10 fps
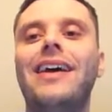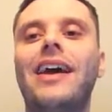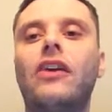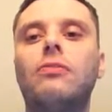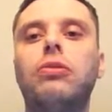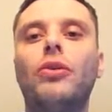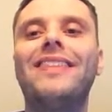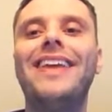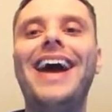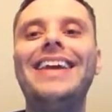exploring
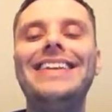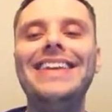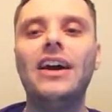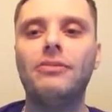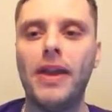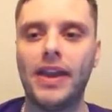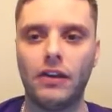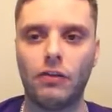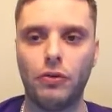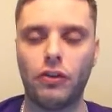the idea of making
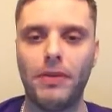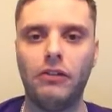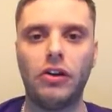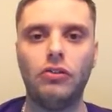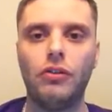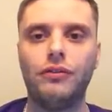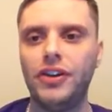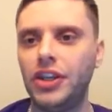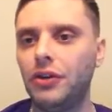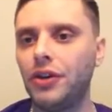a sports bet, let alone
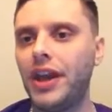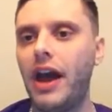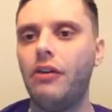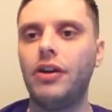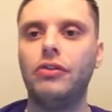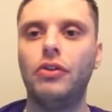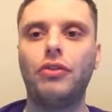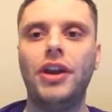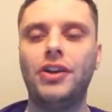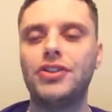funding your account, let alone
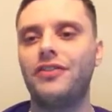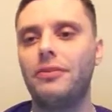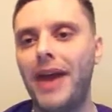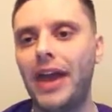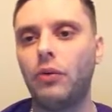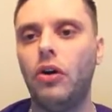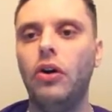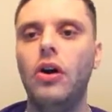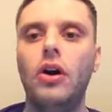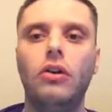creating yourself a
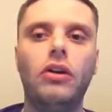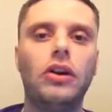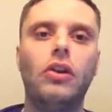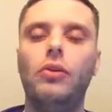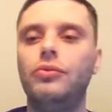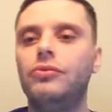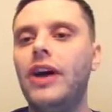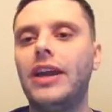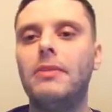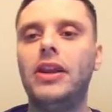bankroll, let alone
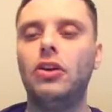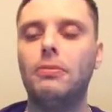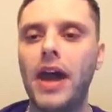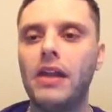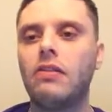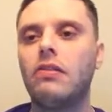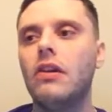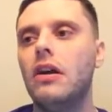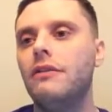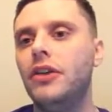documenting your bets,
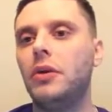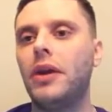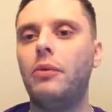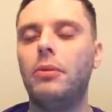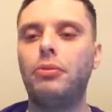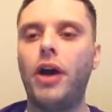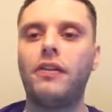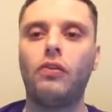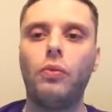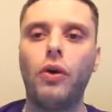figuring out what
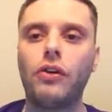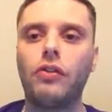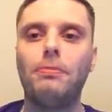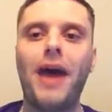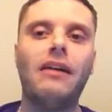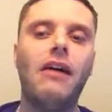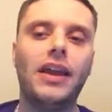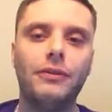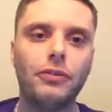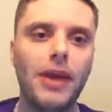process works,
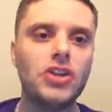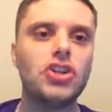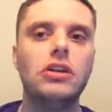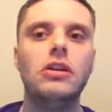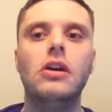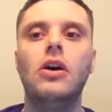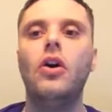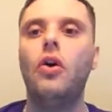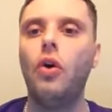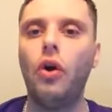backlogging information,
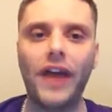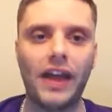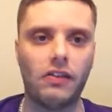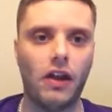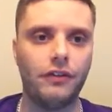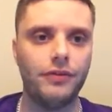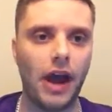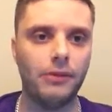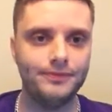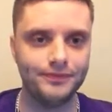all that stuff.
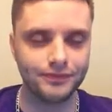Now,